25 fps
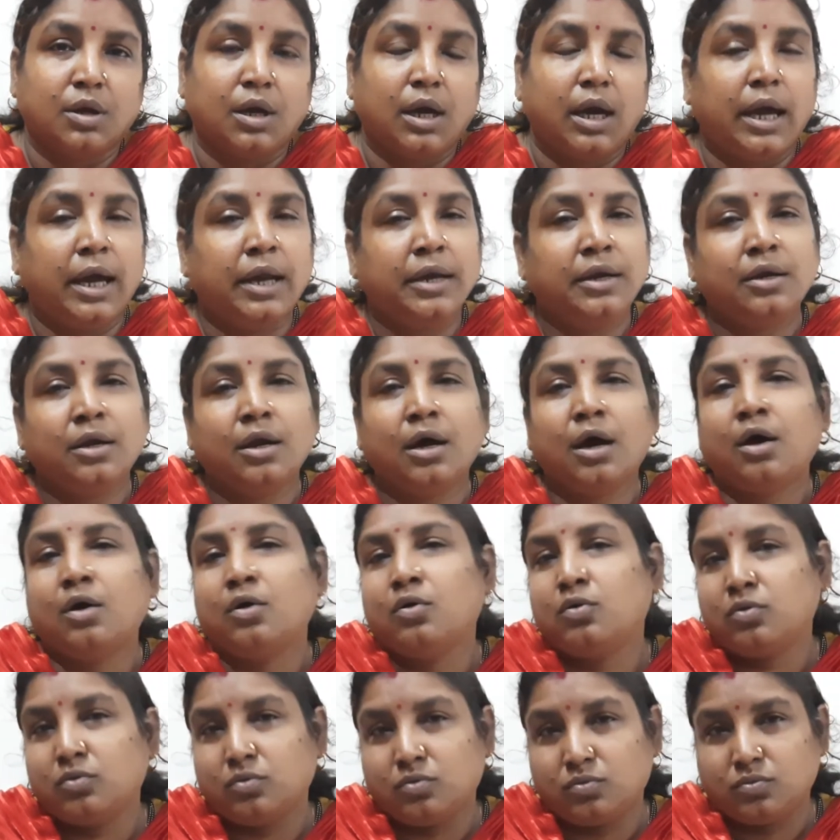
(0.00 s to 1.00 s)
And
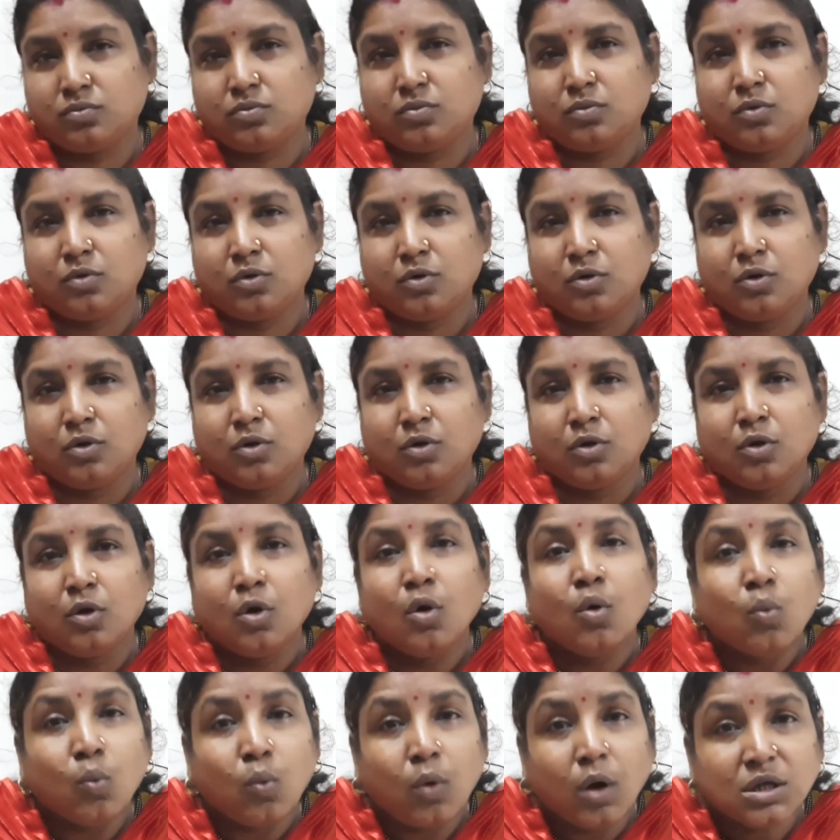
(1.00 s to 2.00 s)
now,
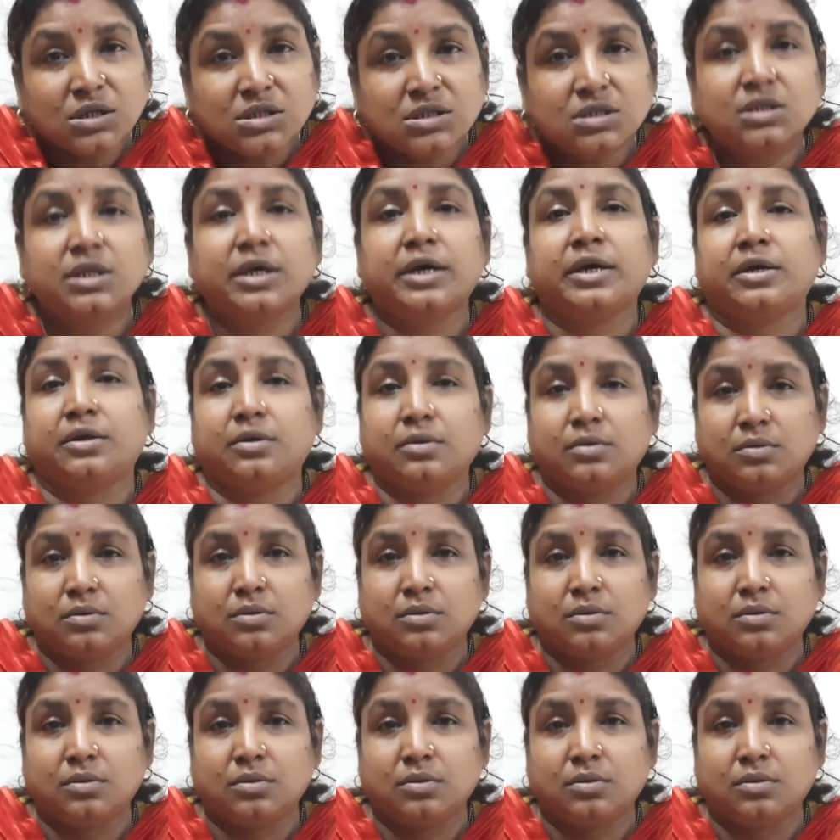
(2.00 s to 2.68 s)
what's that?